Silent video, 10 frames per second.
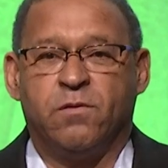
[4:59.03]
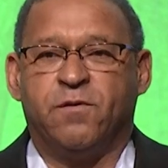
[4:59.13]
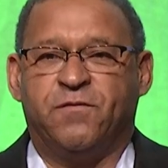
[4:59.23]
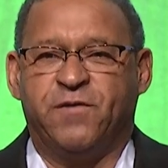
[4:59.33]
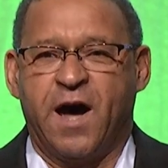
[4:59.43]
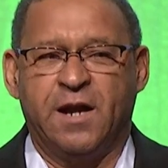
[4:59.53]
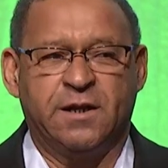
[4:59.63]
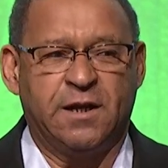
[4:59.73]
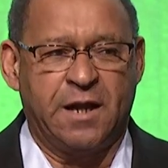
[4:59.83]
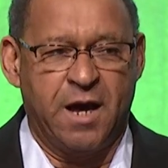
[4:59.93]
The
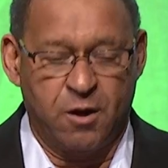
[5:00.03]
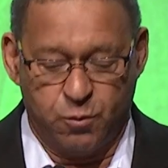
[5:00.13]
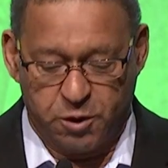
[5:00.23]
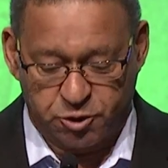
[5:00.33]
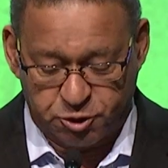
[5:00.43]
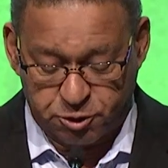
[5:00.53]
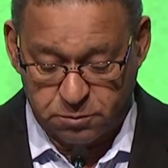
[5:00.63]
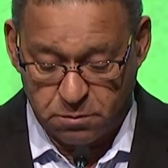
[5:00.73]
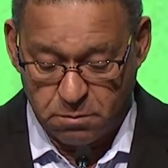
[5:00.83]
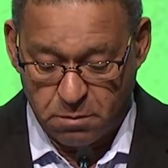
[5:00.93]
violent language
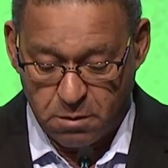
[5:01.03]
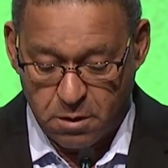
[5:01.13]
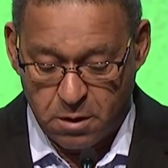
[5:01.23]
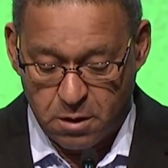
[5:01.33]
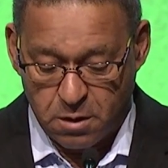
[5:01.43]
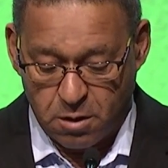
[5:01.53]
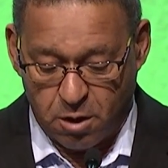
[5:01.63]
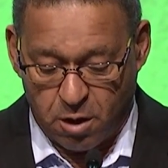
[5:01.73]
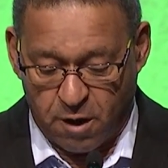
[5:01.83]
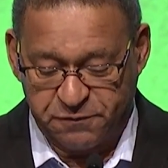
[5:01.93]

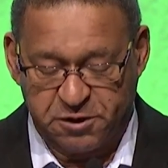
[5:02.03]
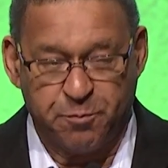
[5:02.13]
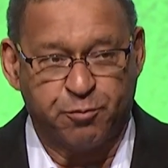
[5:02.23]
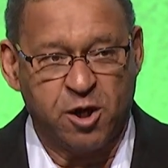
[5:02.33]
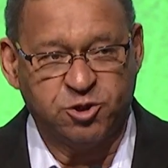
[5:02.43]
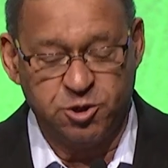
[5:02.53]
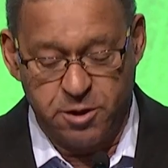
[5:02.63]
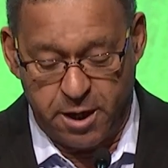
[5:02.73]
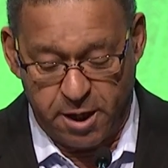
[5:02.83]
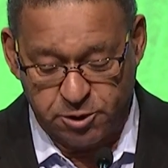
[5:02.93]
of suppression
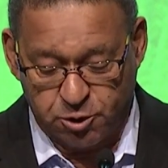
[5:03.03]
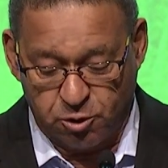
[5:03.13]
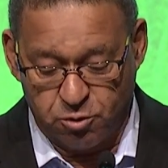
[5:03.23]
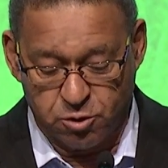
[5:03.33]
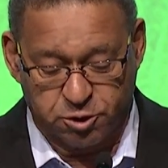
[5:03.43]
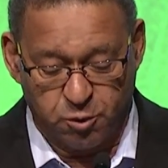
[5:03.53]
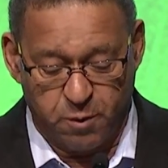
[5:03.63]
and exclusion,